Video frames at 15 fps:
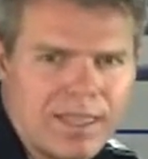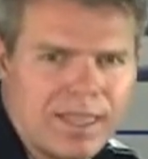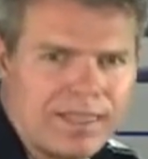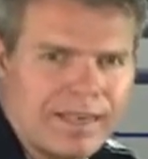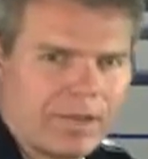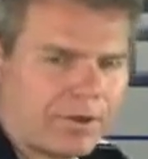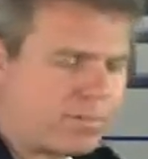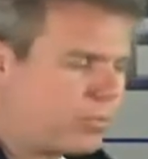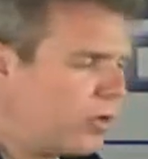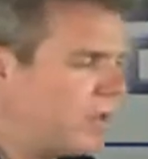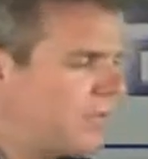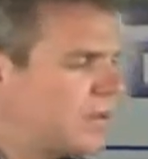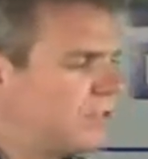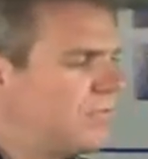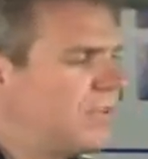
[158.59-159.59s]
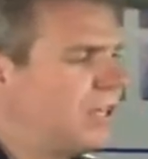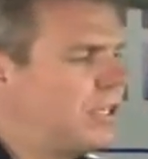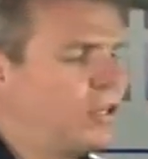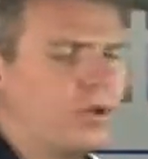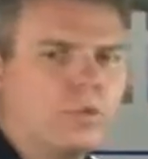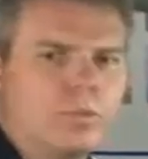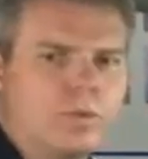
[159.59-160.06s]
Now, in a previous
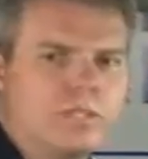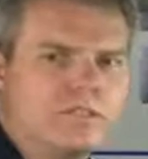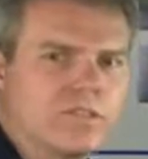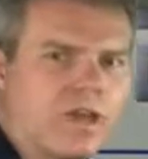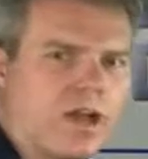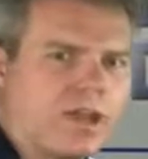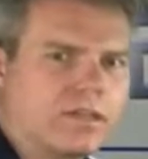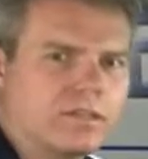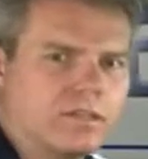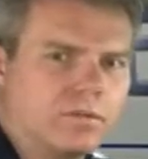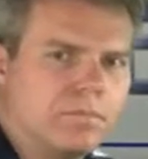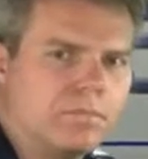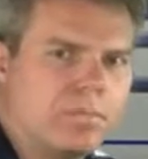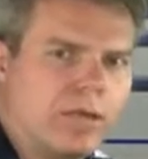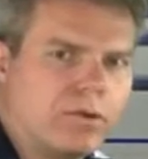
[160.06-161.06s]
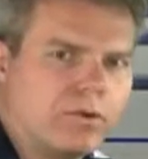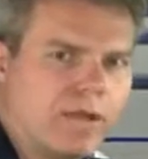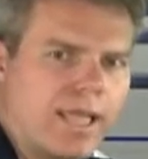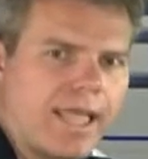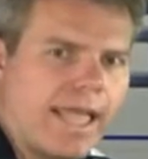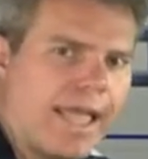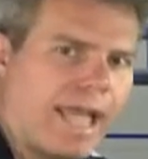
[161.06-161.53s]
video, we talked about
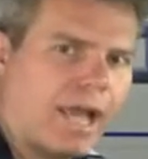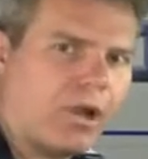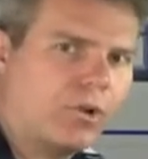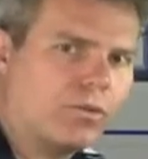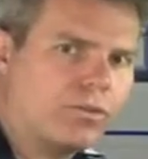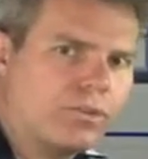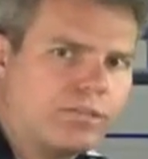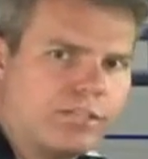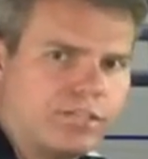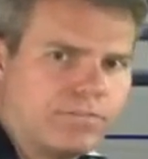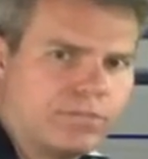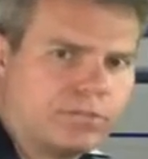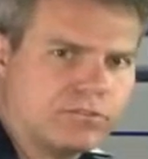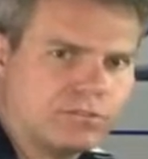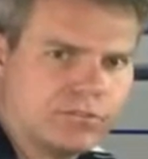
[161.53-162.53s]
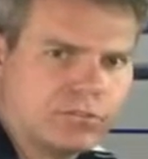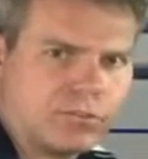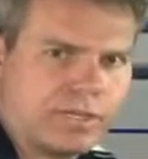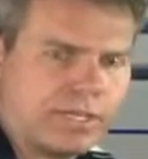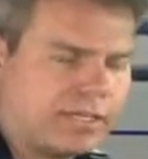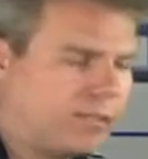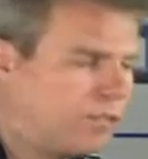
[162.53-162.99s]
how the different
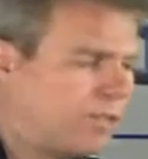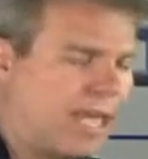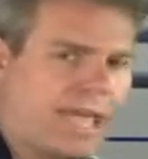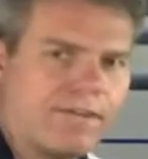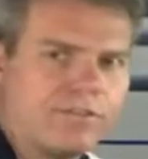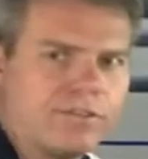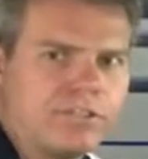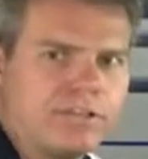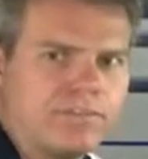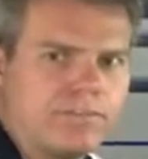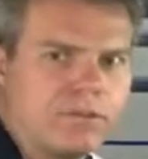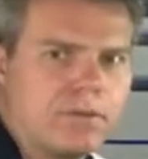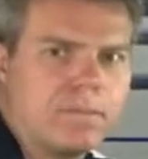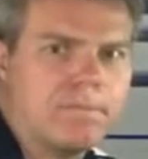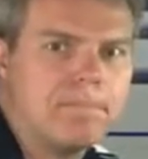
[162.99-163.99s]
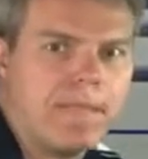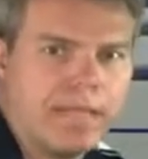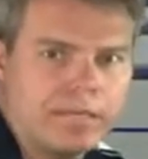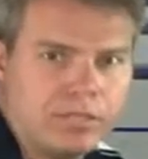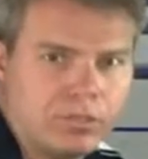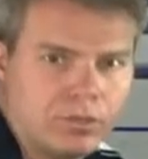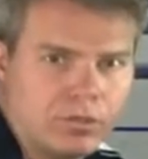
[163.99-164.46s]
screens have a different
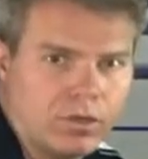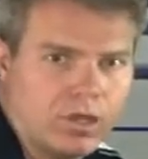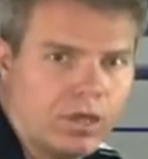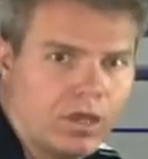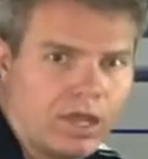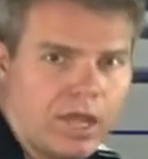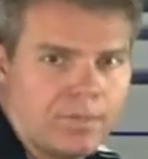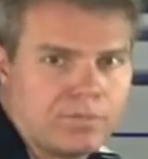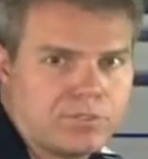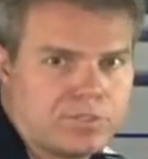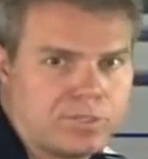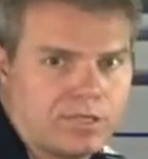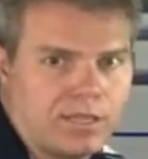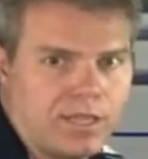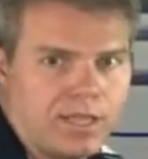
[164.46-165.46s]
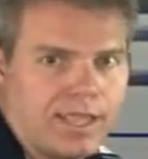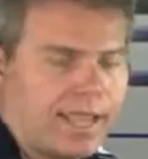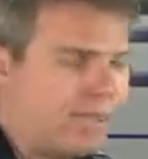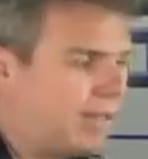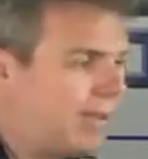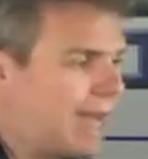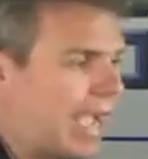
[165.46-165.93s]
menu option,
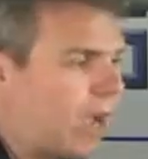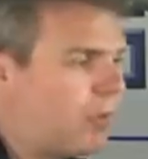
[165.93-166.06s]
and the Now